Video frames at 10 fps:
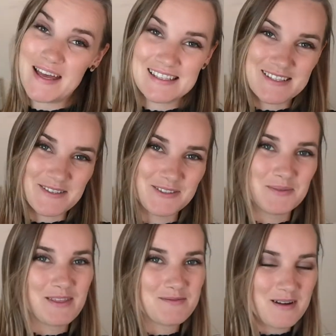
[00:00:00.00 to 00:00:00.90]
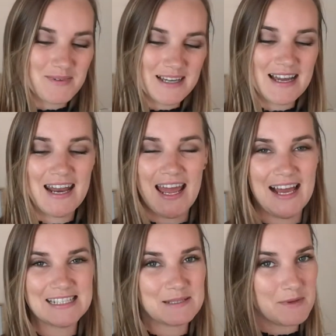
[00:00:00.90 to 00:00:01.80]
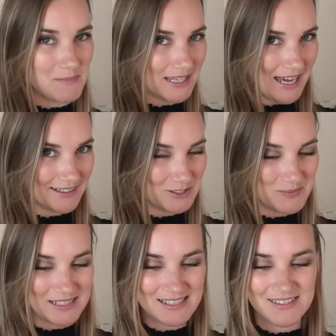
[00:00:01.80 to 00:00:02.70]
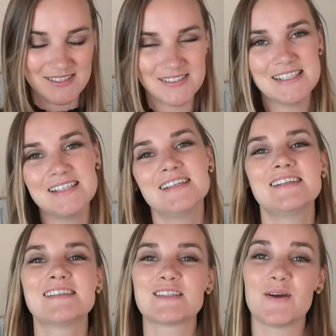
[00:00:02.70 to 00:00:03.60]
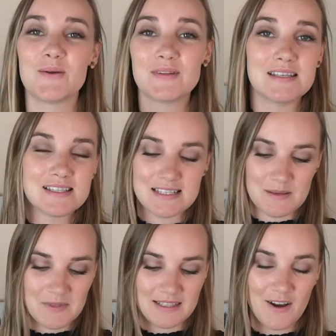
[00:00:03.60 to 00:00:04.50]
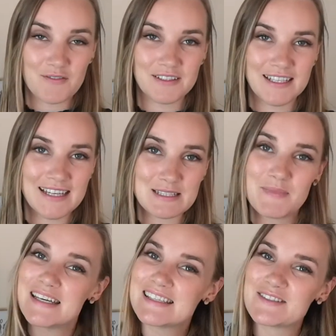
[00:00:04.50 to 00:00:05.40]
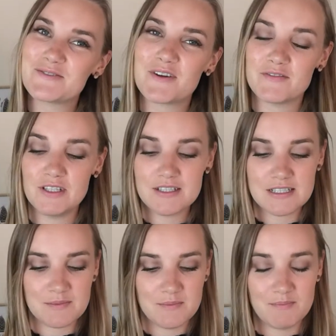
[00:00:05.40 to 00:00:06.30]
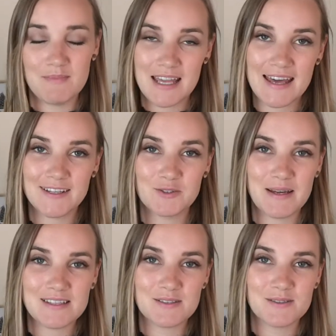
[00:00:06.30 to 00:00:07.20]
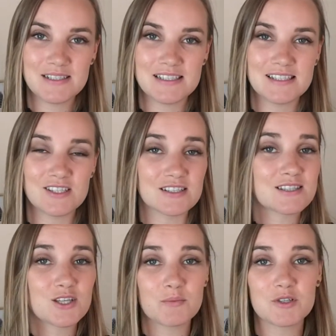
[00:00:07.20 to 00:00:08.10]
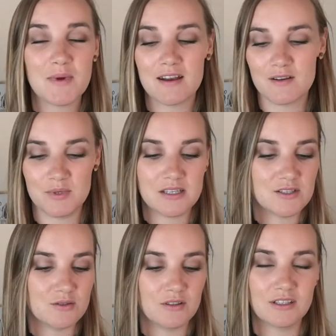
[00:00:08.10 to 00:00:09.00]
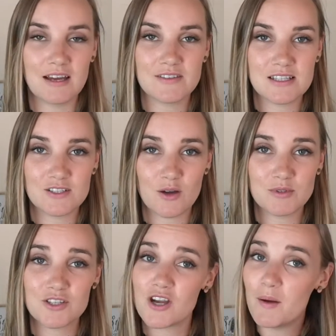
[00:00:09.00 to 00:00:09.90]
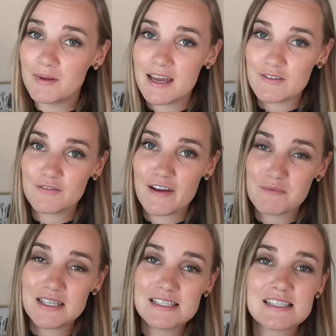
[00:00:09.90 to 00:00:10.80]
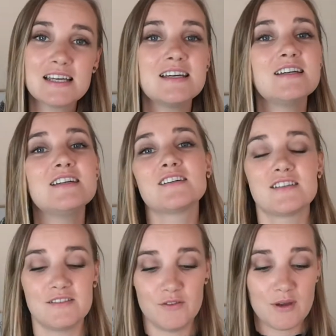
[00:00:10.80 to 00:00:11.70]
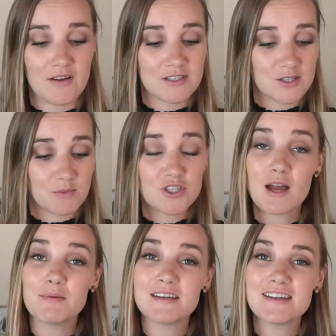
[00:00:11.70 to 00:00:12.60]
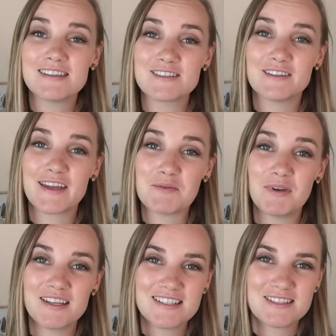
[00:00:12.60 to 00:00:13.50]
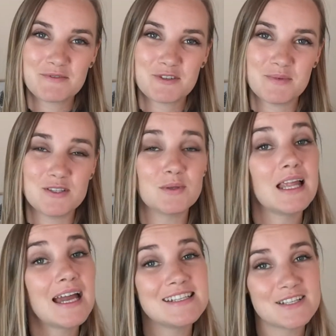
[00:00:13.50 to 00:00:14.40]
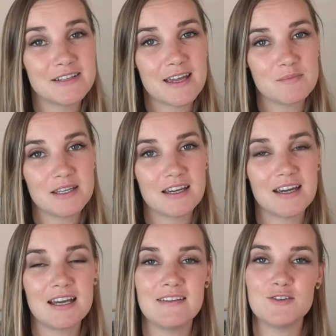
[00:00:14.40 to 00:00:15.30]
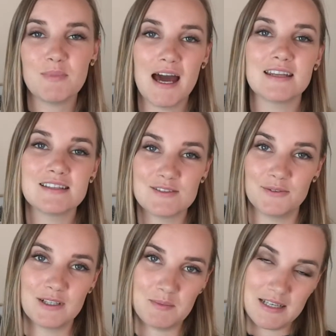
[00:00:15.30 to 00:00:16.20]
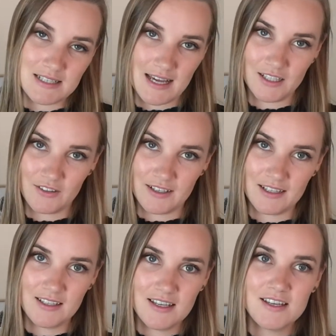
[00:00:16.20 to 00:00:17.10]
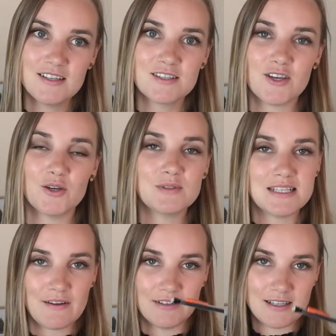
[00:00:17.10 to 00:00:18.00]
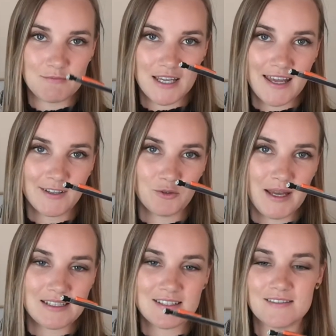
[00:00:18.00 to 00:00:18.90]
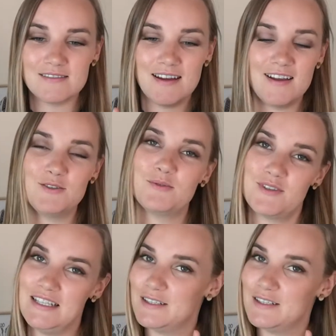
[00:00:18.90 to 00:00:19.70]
pencil with a rubber, and it has to be a mechanical pencil. So this is something that often gets missed or overlooked. Mechanical pencil is just so much better because you're not going to have to stop to sharpen it every 5 minutes. Because if you have to stop to sharpen it, it's going to get blunt, which means your line is going to get bigger and then your pattern's not going to be as accurate. So definitely mechanical pencil, and you also